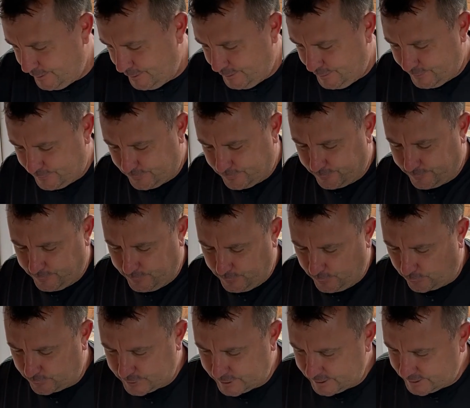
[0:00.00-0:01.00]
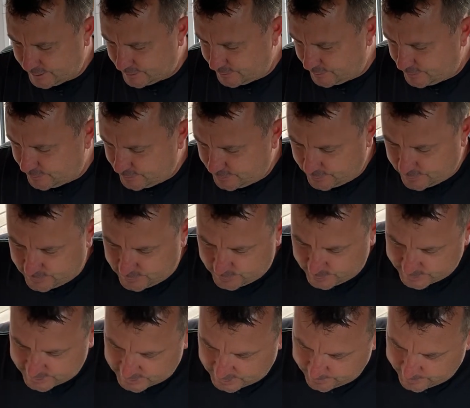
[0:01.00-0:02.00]
sort of knot is and the
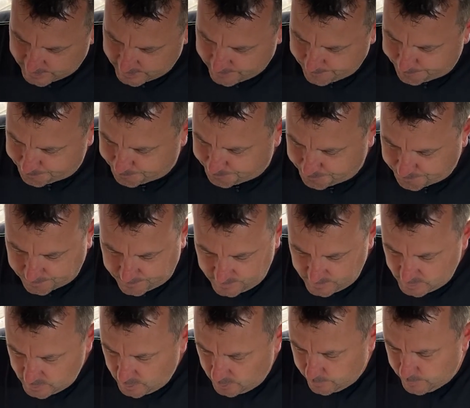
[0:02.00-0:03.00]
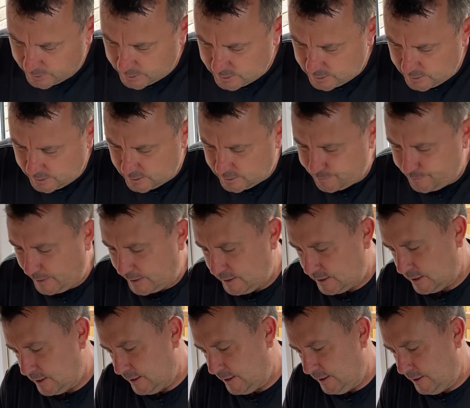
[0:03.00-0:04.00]
twisty bit. But it's
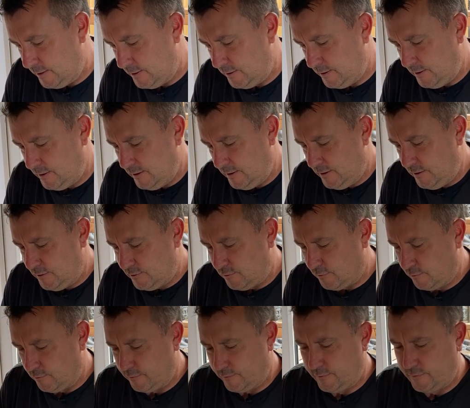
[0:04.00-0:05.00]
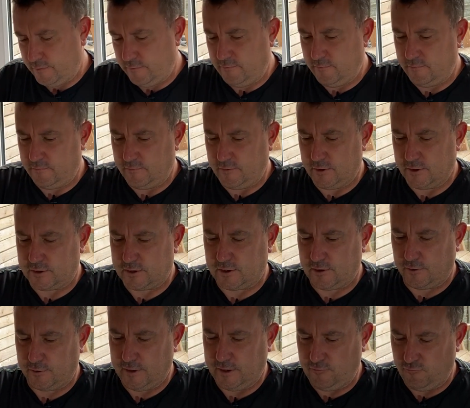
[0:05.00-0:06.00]
basically sort of a
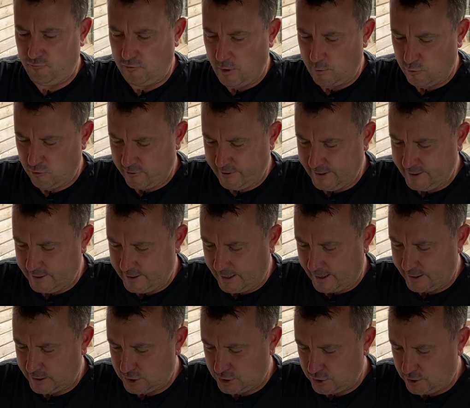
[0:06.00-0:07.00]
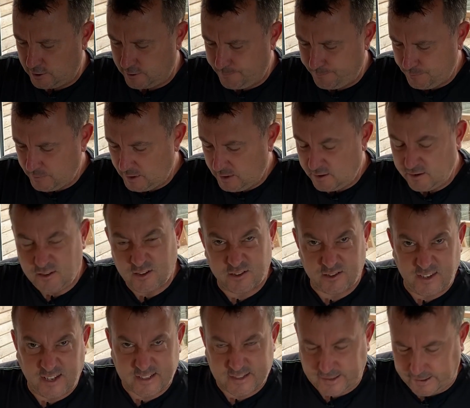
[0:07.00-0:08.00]
slightly rubbery texture. Doesn't
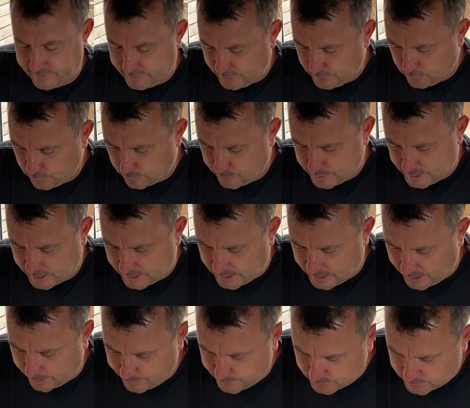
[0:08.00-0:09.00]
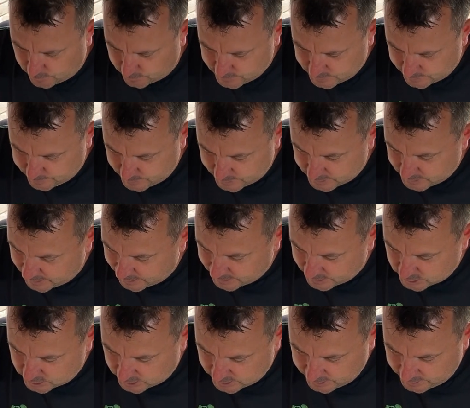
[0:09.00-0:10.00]
necessarily look particularly appetizing, but it's
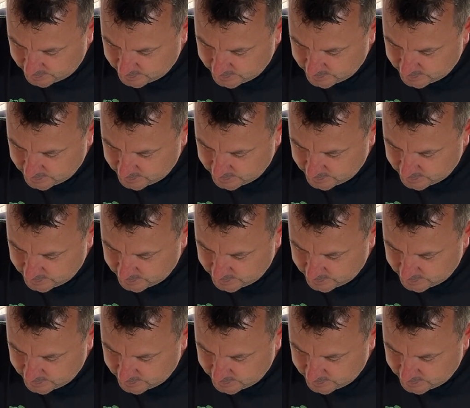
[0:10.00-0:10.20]
actually